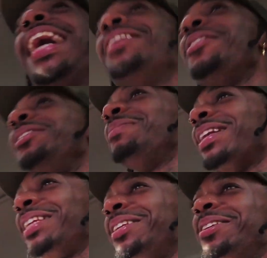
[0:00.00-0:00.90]
I didn't know he
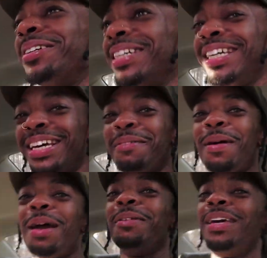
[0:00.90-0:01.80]
was about to do it.
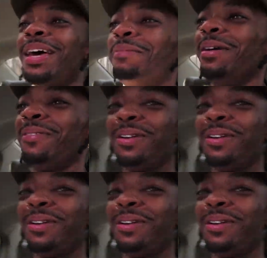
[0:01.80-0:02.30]
Baby, hit that bit